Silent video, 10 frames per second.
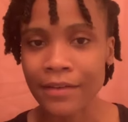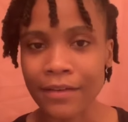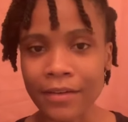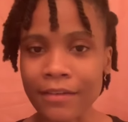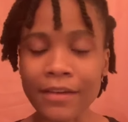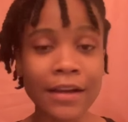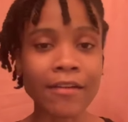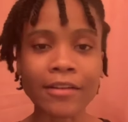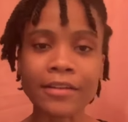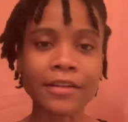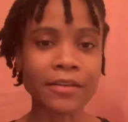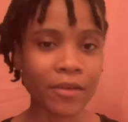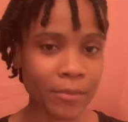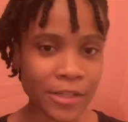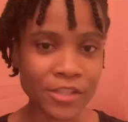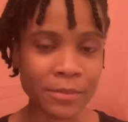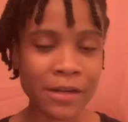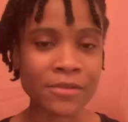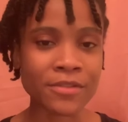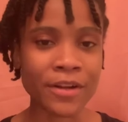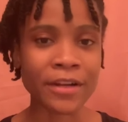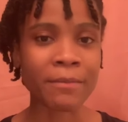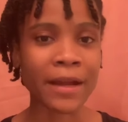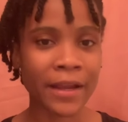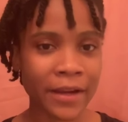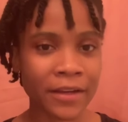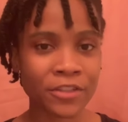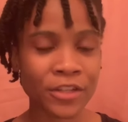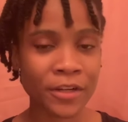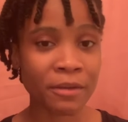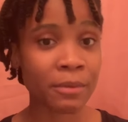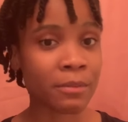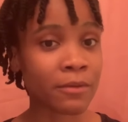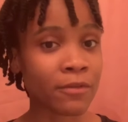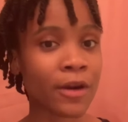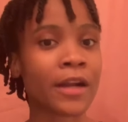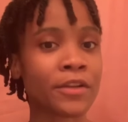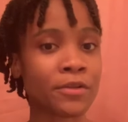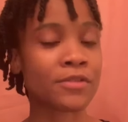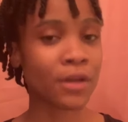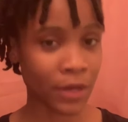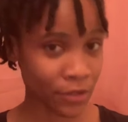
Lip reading: I really didn't know much about starting my hair journey, but before I do so, I